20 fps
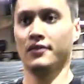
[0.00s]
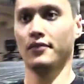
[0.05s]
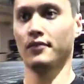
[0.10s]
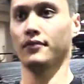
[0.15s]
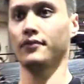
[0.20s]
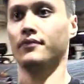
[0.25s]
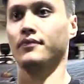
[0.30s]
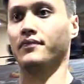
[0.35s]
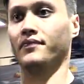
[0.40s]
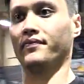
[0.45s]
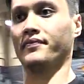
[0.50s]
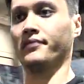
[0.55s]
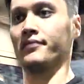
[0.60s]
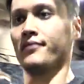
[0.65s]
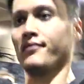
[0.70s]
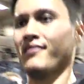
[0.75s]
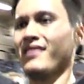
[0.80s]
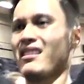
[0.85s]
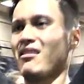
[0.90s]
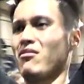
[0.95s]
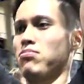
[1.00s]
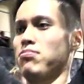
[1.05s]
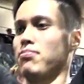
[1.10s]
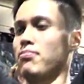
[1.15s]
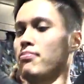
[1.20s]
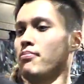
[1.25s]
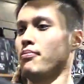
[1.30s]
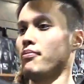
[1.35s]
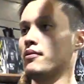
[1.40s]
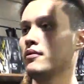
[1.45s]
common style of
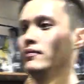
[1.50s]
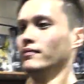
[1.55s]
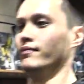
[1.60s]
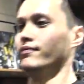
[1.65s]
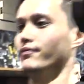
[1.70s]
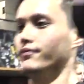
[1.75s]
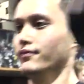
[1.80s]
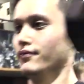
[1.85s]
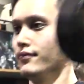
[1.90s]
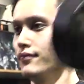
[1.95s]
intermittent fasting